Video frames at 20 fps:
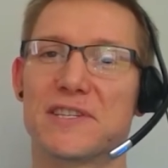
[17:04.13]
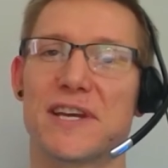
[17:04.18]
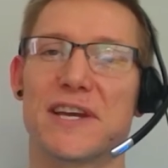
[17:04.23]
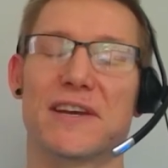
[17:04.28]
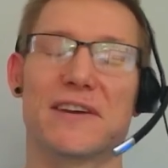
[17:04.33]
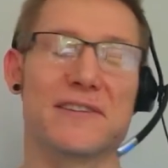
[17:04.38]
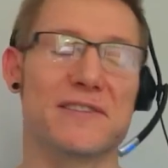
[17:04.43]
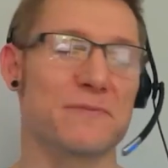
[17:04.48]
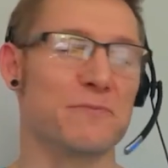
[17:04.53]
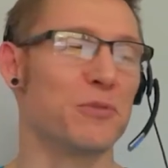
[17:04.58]

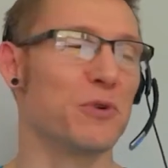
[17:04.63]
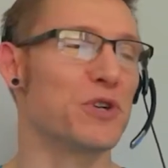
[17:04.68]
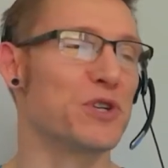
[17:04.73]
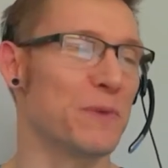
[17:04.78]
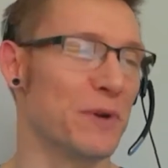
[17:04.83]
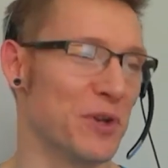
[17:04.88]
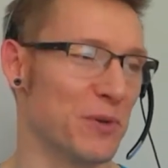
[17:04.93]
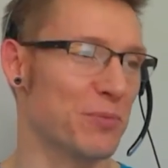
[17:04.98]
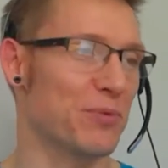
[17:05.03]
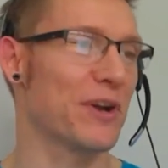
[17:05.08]
seconds and puts
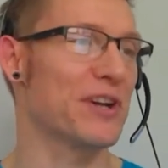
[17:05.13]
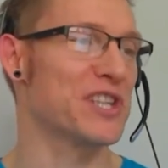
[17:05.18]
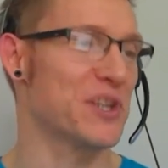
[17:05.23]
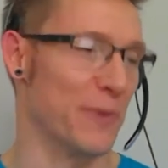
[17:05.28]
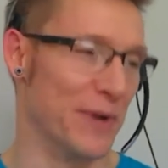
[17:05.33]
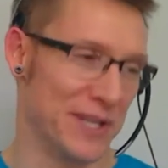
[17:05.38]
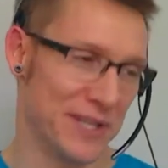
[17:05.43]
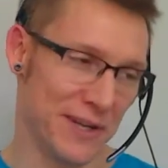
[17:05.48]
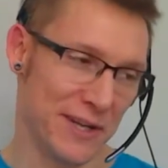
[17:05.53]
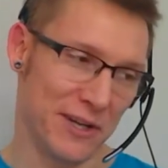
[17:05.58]
you under pressure
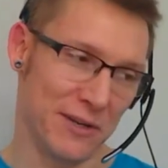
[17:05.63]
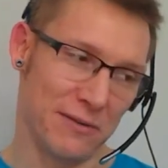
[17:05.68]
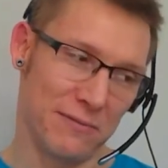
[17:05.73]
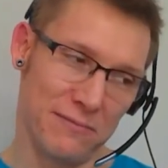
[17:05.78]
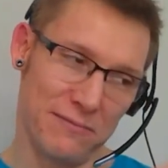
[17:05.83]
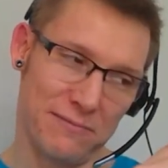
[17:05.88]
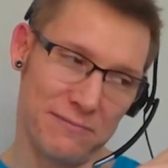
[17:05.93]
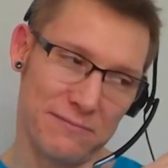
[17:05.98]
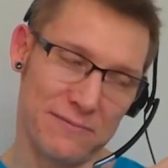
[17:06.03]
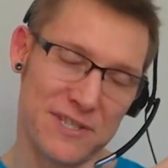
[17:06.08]
when it's only got
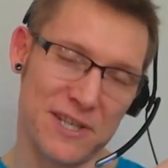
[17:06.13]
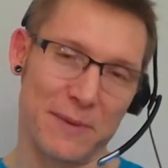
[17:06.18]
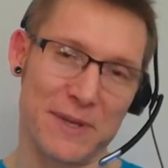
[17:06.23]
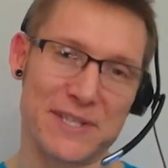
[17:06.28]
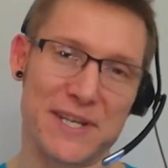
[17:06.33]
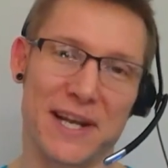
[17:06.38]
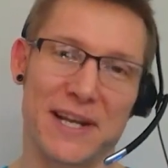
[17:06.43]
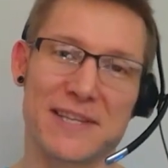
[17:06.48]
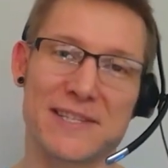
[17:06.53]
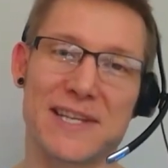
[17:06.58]
so many
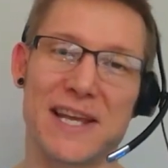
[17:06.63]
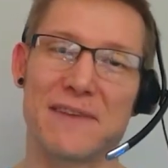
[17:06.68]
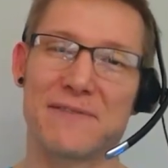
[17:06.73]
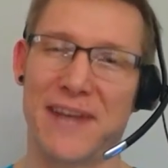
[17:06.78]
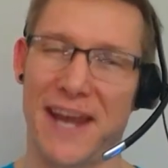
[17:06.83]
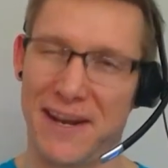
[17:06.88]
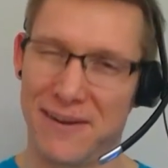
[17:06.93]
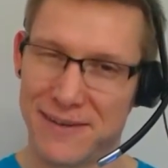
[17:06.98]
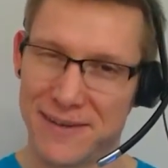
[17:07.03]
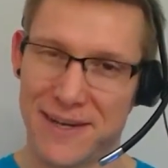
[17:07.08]
seconds left.
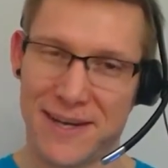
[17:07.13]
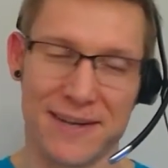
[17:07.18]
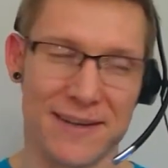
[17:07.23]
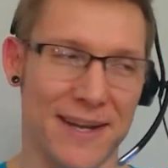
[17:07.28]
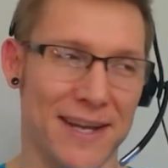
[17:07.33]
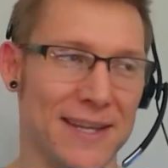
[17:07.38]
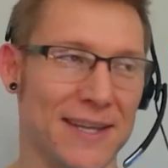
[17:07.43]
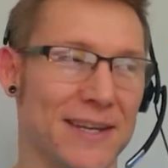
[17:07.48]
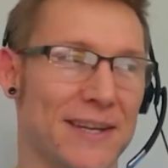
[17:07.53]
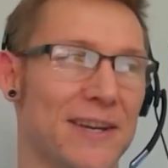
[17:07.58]
Can I can I
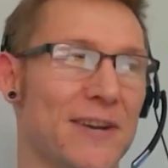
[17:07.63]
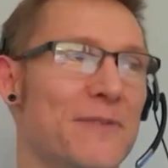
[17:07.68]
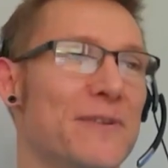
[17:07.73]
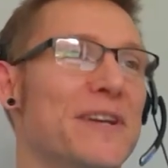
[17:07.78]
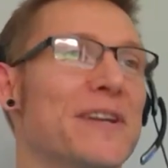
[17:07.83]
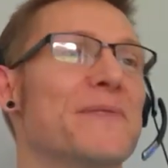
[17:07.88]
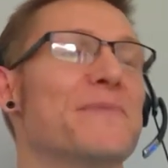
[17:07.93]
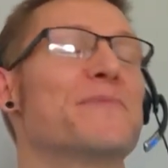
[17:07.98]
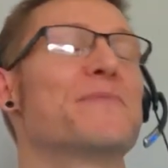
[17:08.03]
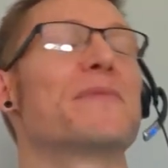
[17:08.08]
get that code
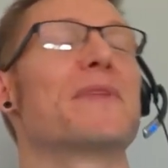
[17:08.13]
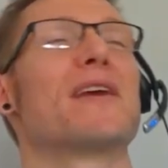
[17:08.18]
in?